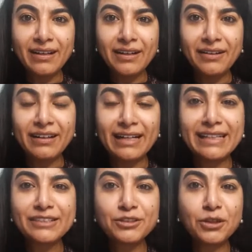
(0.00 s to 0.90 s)

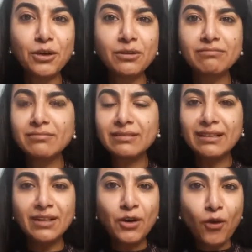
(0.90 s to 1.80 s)
Right? So,
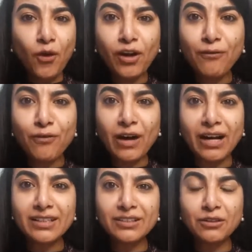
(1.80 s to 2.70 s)
all of
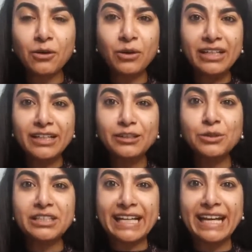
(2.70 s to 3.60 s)
us, we need to
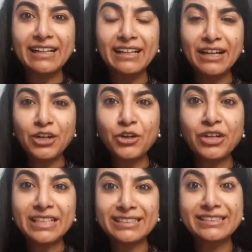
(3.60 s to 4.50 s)
take
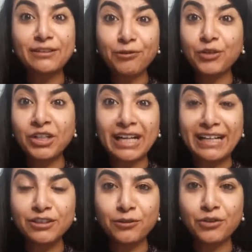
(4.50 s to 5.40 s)
risks, different
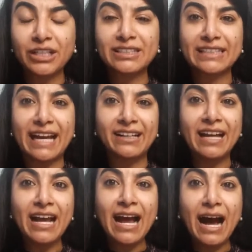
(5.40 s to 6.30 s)
kinds of risks, and
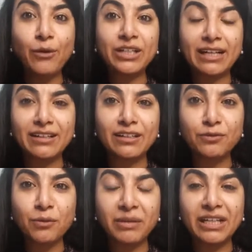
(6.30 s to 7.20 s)
how it
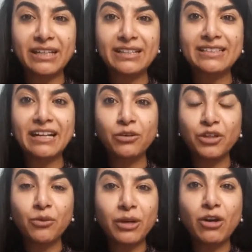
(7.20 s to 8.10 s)
occurs for me is that,
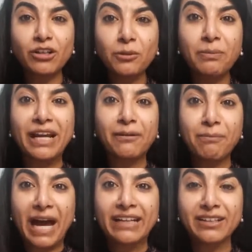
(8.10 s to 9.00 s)
we got to break
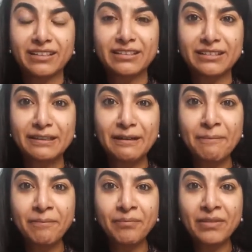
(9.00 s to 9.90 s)
barriers
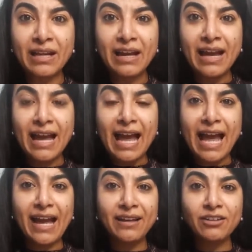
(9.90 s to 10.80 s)

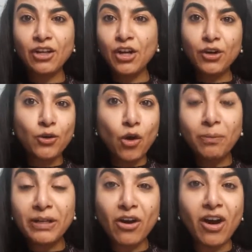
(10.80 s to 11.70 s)
and go
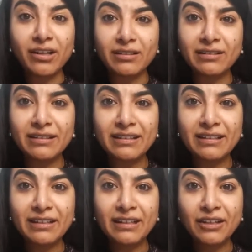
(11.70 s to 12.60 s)
beyond,
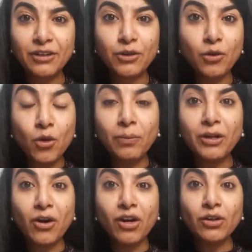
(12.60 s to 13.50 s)
go
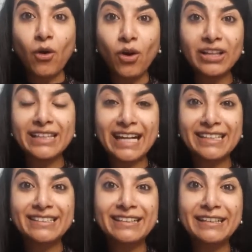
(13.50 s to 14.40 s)
beyond all that
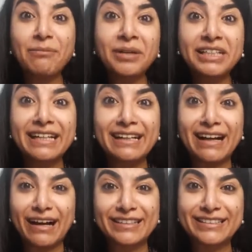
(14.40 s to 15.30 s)
is limiting
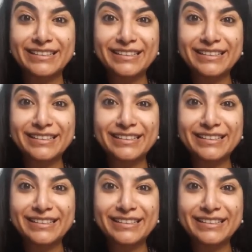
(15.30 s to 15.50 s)
us.